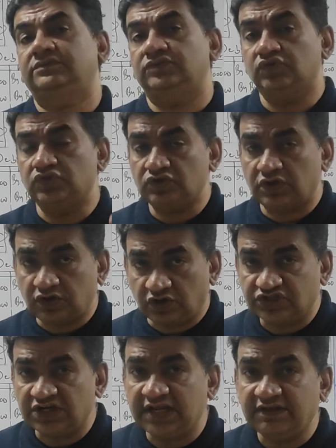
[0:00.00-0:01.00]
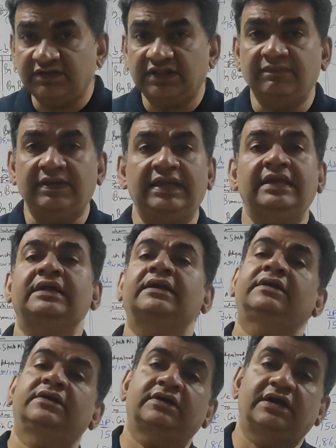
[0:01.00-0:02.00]
Those who are not studying with me,
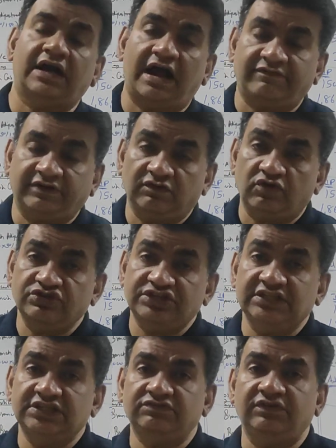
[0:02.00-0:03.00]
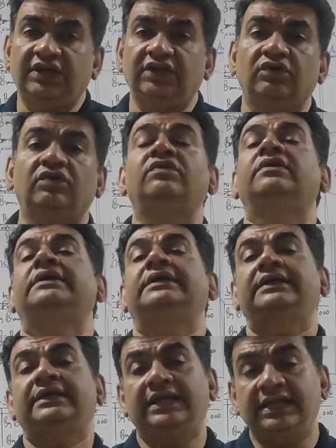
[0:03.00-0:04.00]
after watching this video,
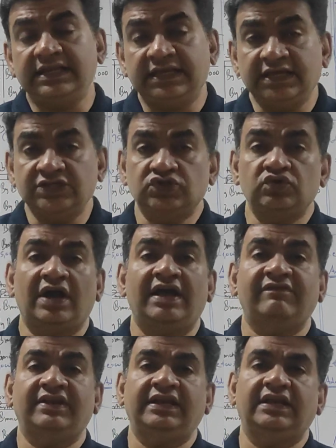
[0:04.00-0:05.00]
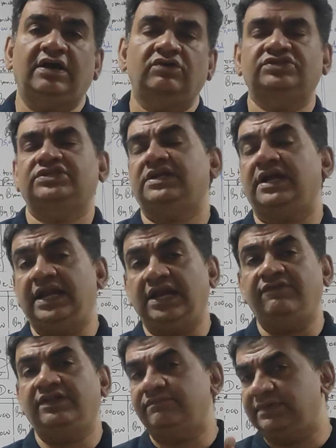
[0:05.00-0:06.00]
in case you have any doubts, connect
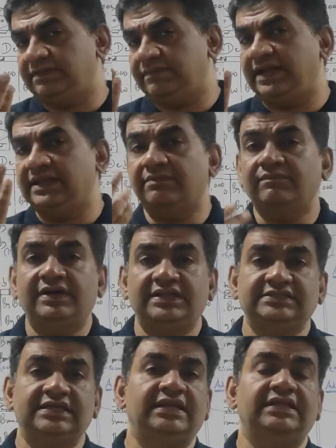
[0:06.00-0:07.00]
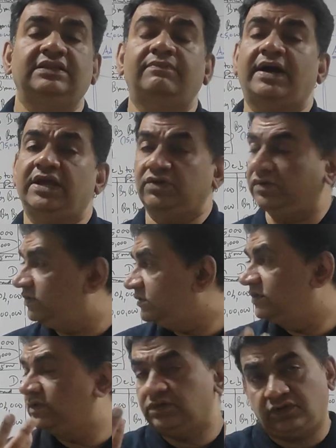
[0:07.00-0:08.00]
with me. My number is there in the bio
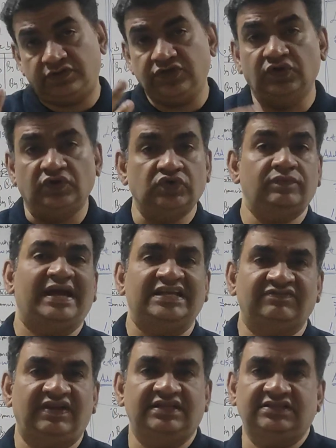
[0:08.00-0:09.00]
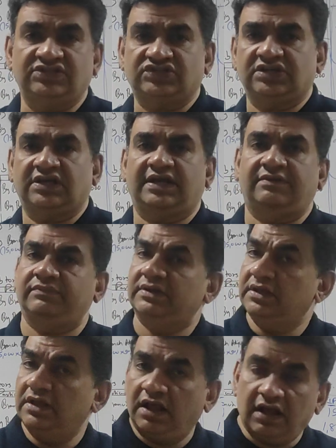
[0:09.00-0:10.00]
on YouTube as well as Instagram.
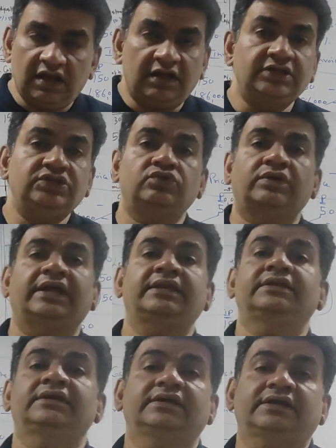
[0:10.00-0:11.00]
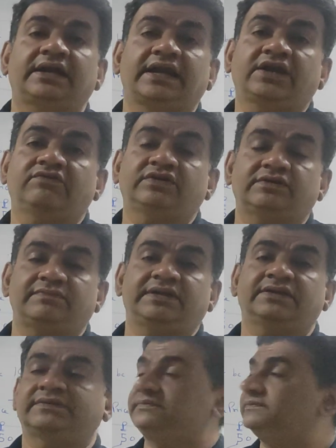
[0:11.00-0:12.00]
You can connect with me.